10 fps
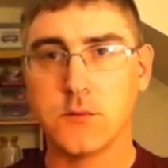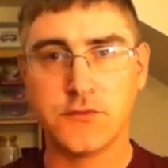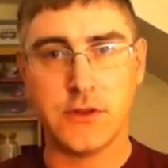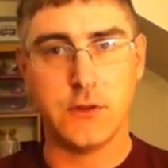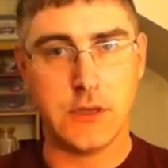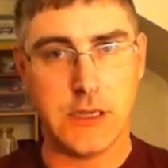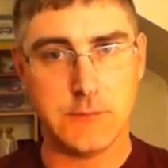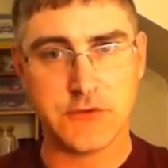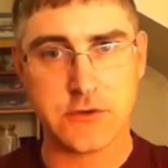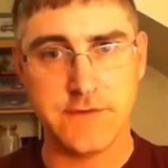so
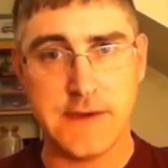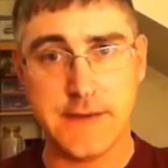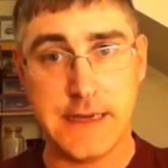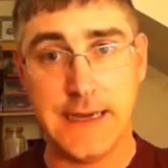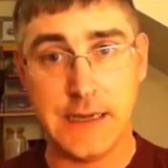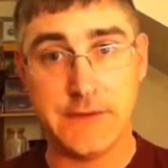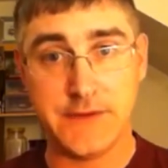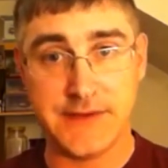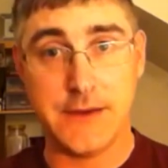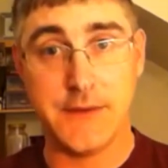I'm just going to find out,
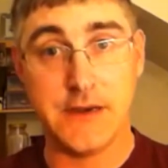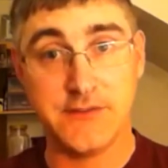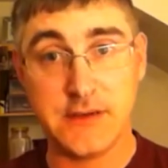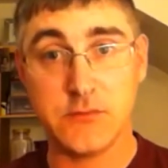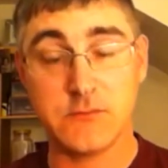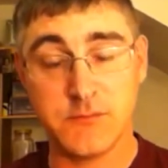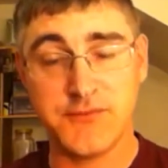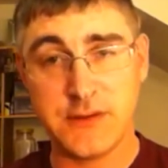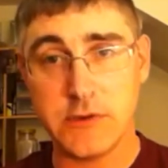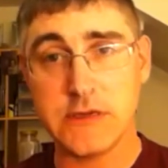this out there and see
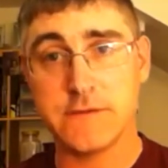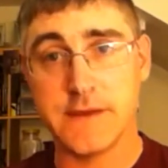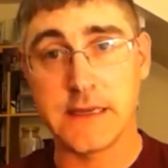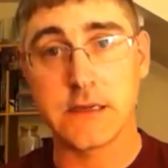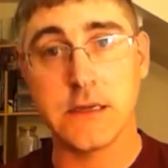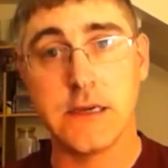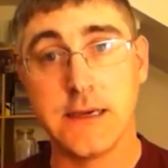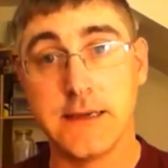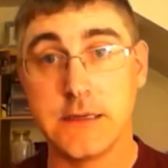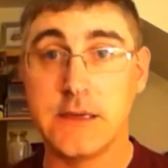see what you think.
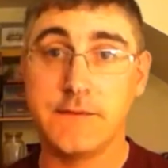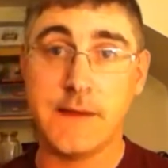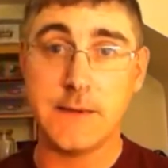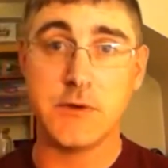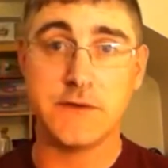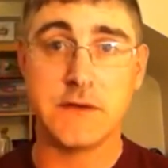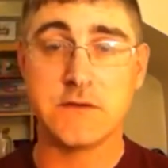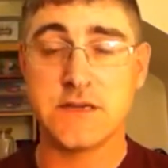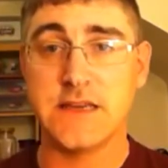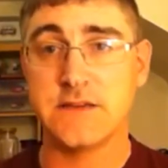And if anybody's
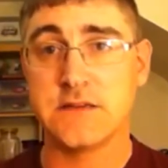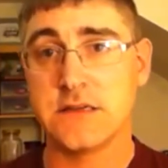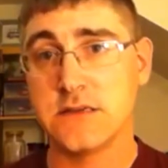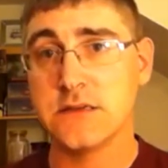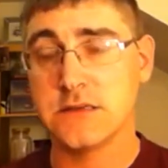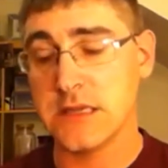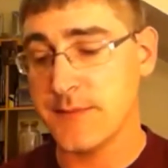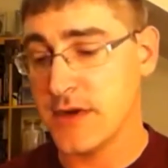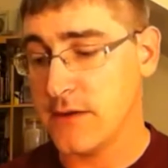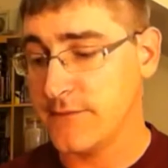interested, let
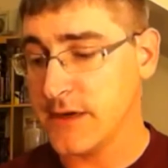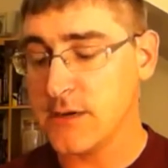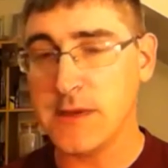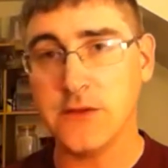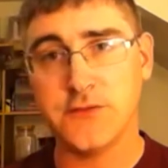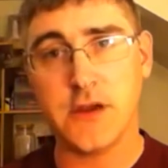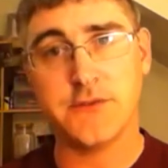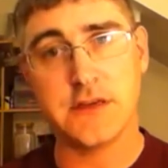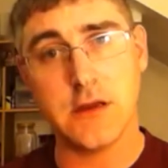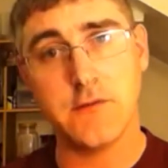me know. I'm thinking about
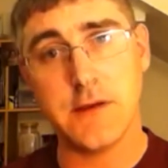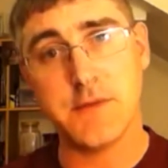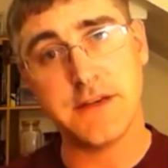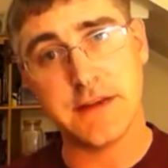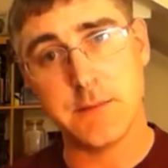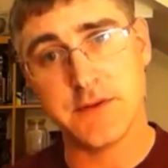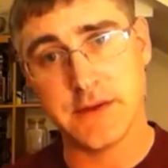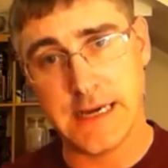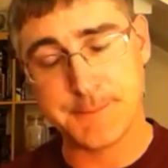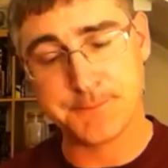starting November December
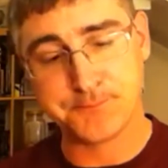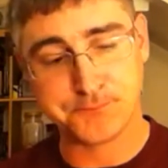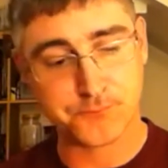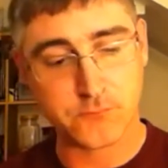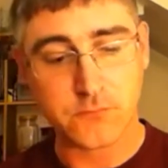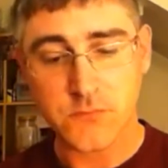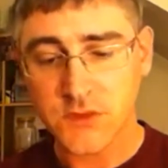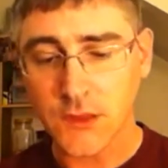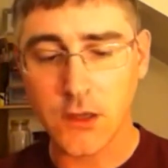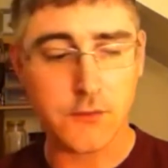time.
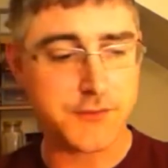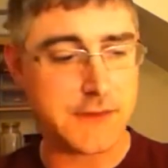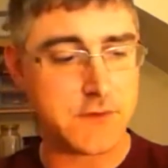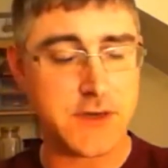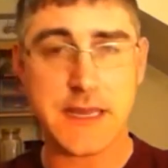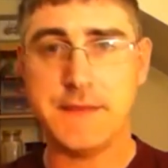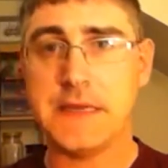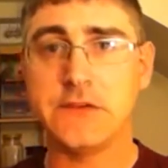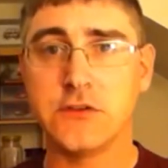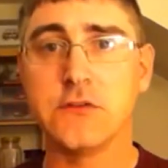Also, I've got to get
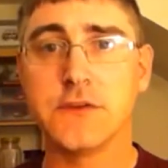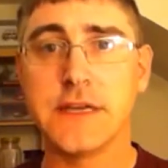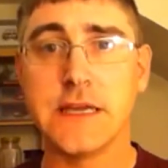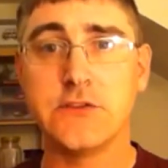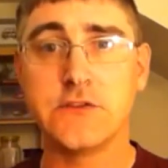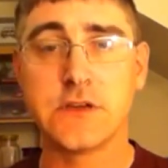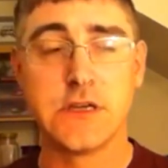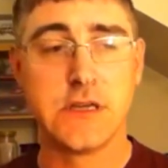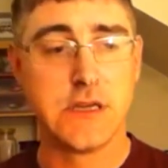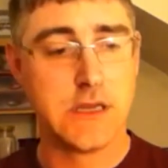these two finished,
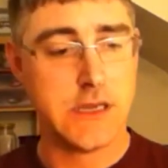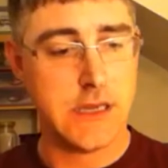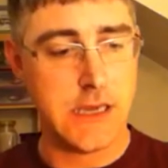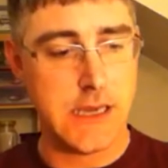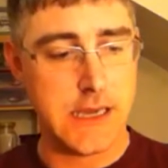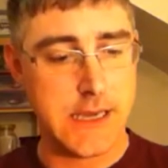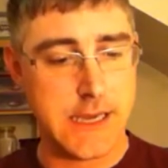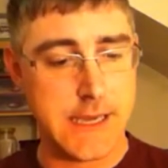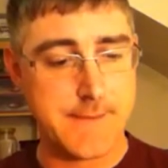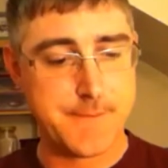
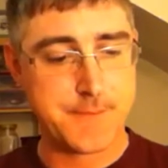uh,